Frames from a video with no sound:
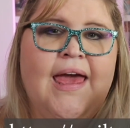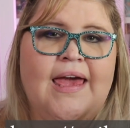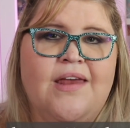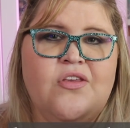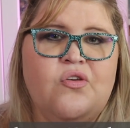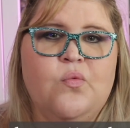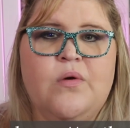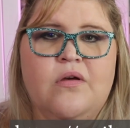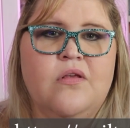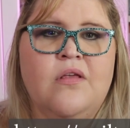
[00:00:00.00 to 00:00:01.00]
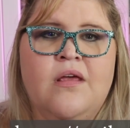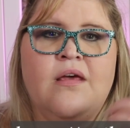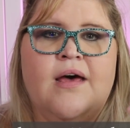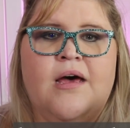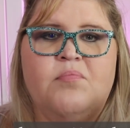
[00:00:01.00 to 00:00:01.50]
and you will
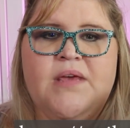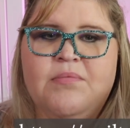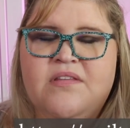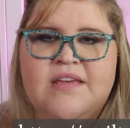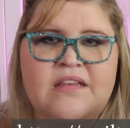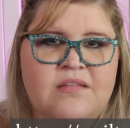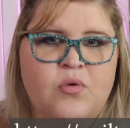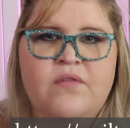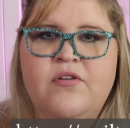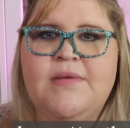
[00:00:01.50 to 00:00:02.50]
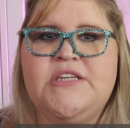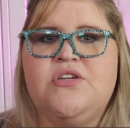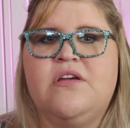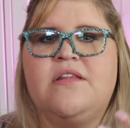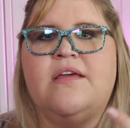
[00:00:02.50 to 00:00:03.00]
um, be able to get some more
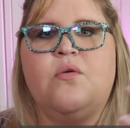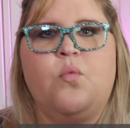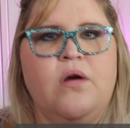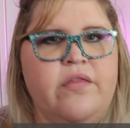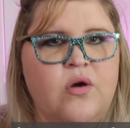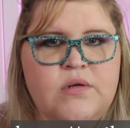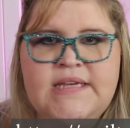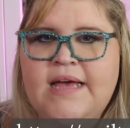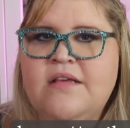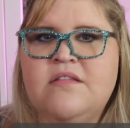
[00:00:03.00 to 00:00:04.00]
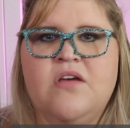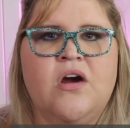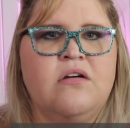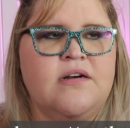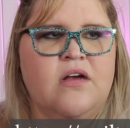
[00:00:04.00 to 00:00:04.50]
information on like where the hotels
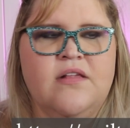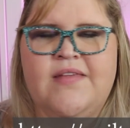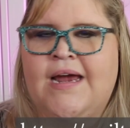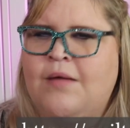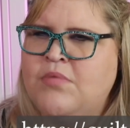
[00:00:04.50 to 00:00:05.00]
are and all of that.